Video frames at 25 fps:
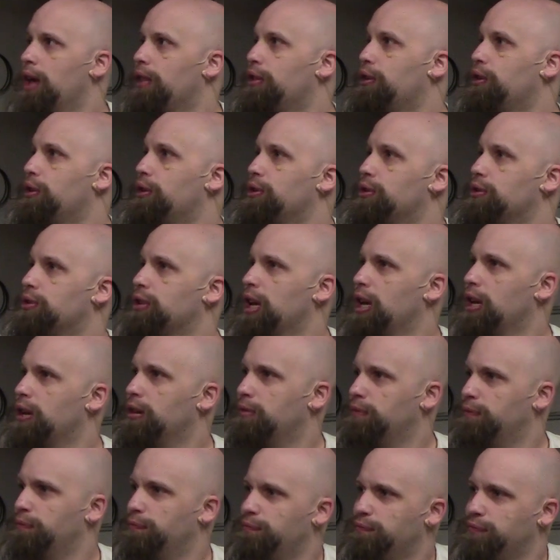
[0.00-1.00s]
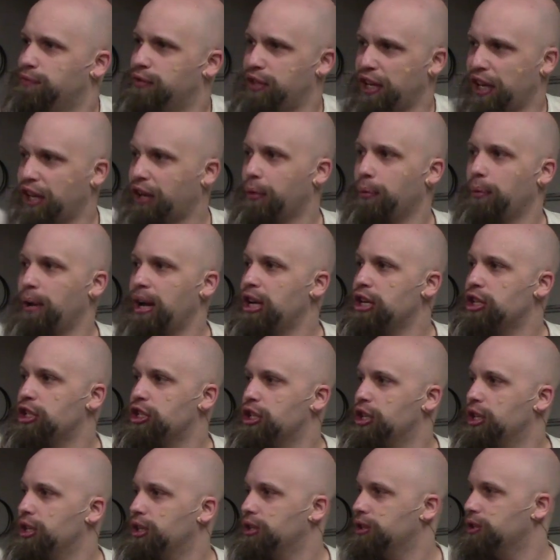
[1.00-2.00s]
There's
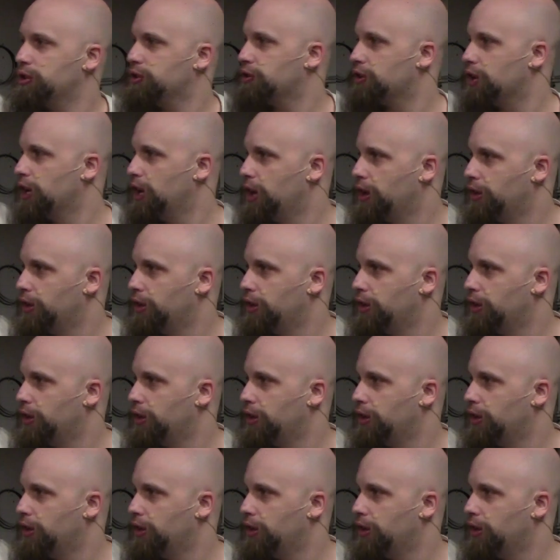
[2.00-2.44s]
decorations.